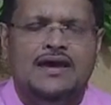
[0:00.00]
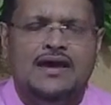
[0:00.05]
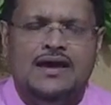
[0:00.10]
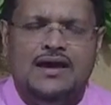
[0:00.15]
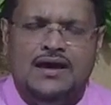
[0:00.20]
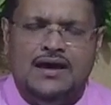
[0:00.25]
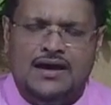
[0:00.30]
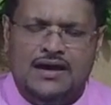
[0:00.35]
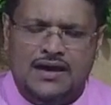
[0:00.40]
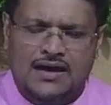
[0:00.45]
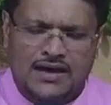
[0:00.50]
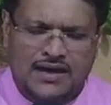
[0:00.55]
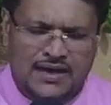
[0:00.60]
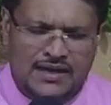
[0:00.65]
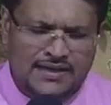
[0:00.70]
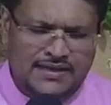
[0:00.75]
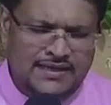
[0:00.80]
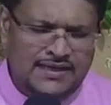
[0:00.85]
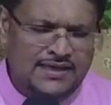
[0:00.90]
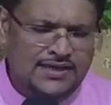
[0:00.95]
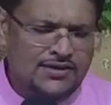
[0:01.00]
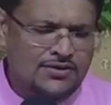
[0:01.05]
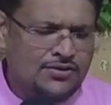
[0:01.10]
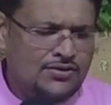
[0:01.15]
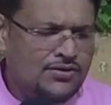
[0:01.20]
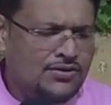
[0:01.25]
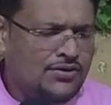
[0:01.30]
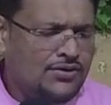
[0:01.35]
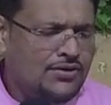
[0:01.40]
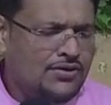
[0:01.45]
Hari
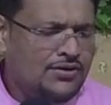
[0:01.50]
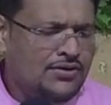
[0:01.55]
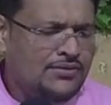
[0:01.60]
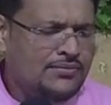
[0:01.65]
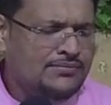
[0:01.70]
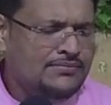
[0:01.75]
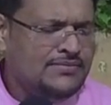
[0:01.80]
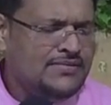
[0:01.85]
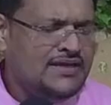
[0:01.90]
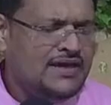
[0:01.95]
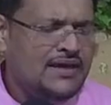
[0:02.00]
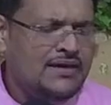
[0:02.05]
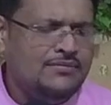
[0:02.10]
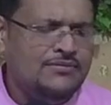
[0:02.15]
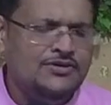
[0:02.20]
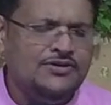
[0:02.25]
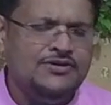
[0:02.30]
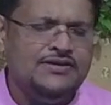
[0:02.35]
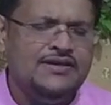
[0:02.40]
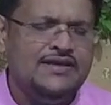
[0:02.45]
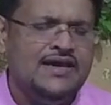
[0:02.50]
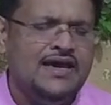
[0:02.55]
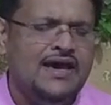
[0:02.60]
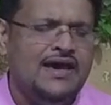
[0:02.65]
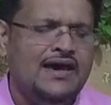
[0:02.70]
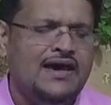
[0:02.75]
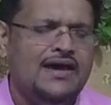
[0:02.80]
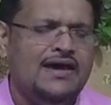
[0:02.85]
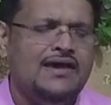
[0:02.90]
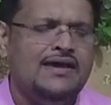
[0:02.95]
Om Namo
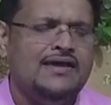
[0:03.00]
Narayana.